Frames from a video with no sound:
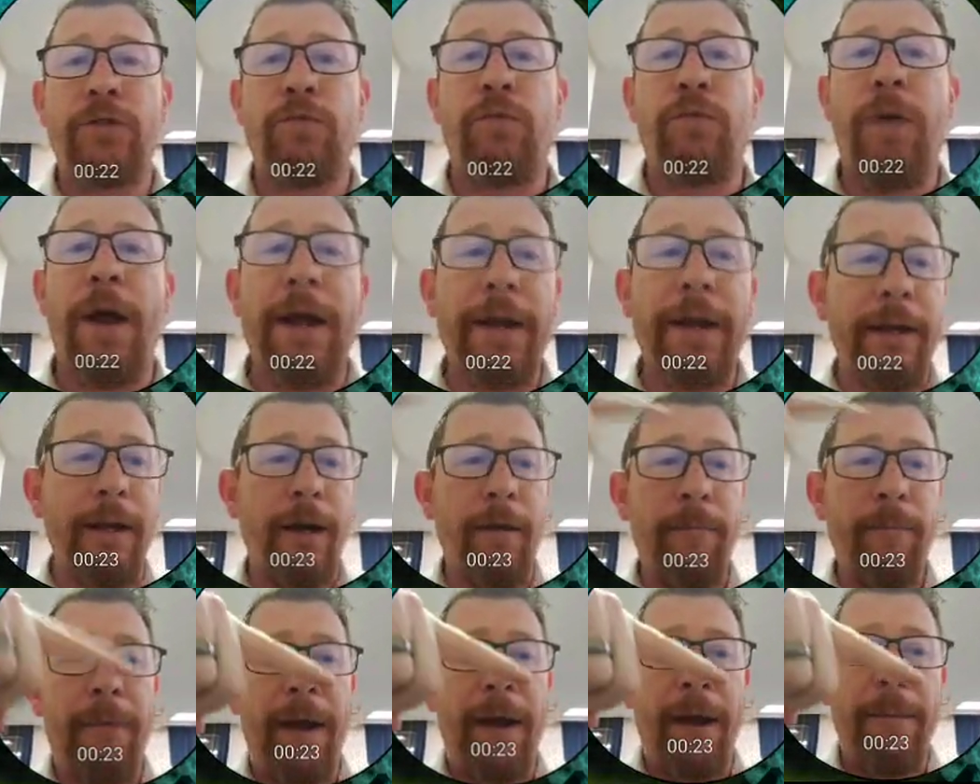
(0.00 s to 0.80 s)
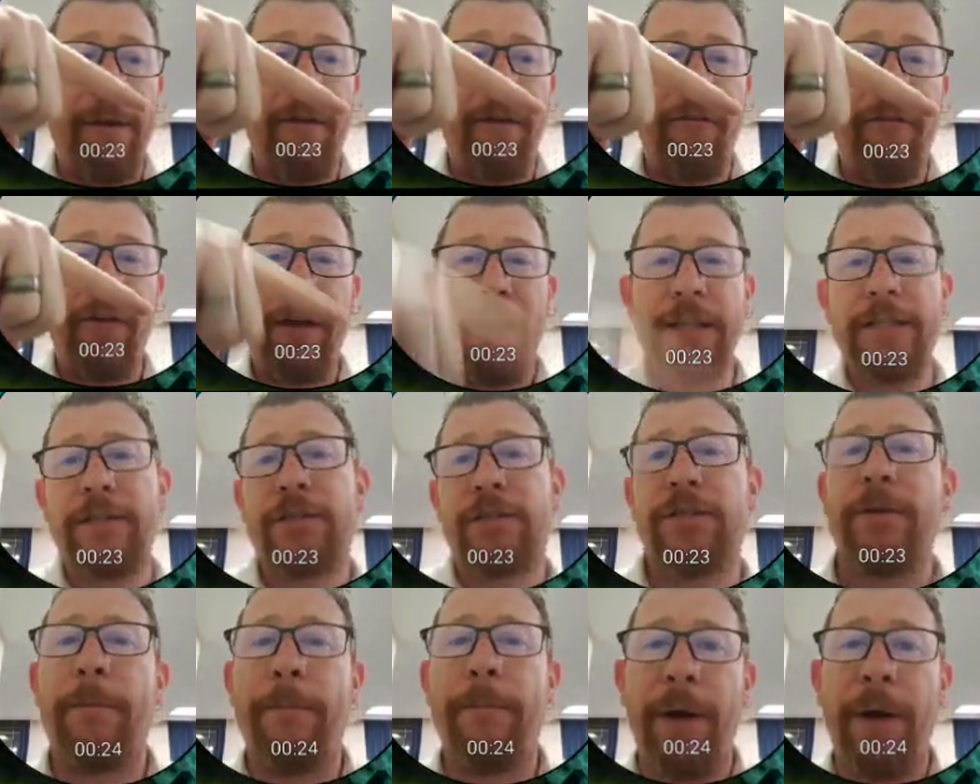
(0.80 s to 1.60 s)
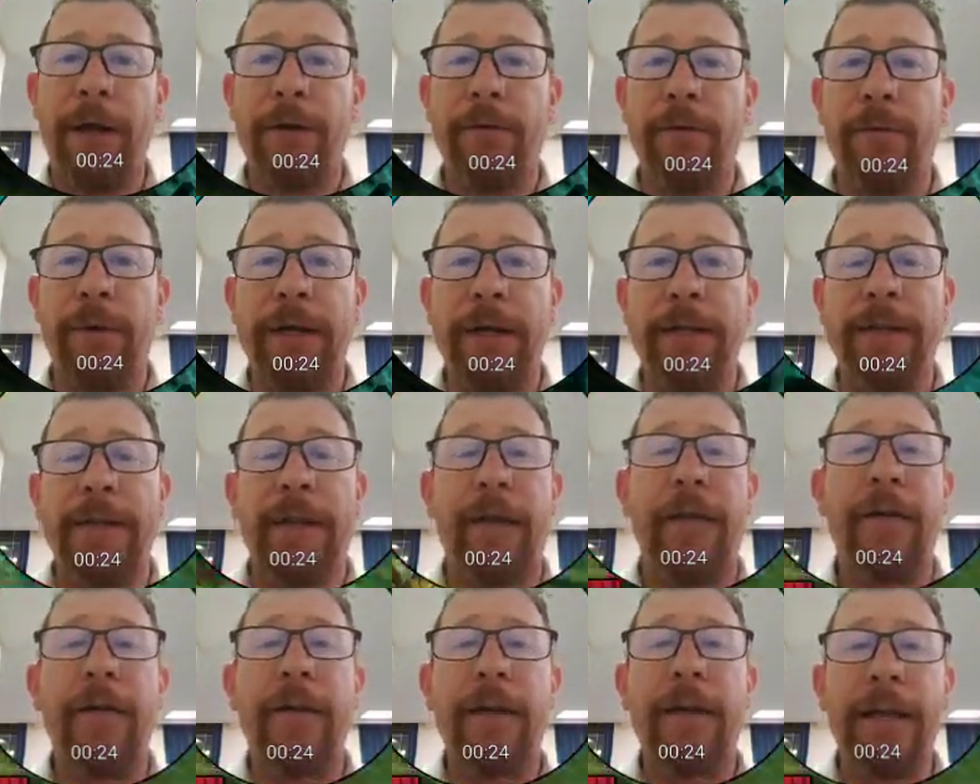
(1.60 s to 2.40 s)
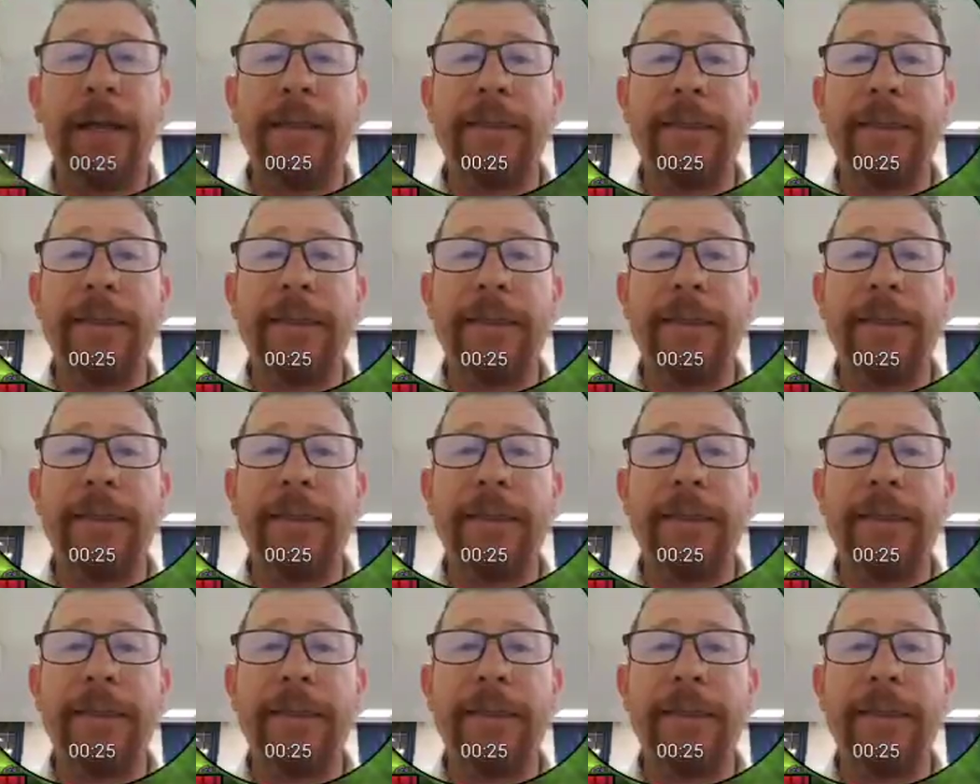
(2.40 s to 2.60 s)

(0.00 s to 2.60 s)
right here by my face. There's a button right there. Hit